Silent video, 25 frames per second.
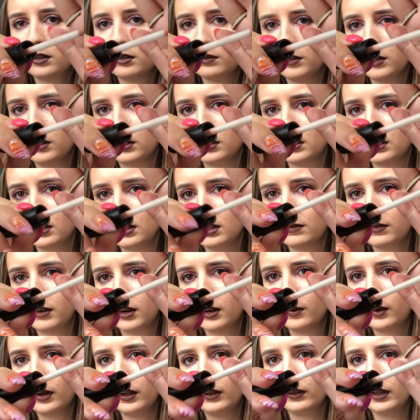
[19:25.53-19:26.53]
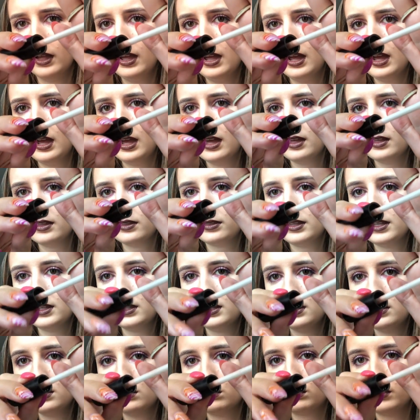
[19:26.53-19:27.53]
if you can see it very well. This
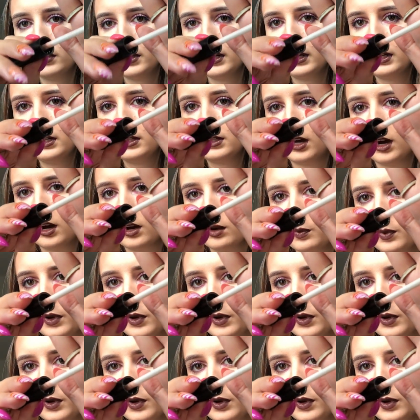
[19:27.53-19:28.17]
is a really dark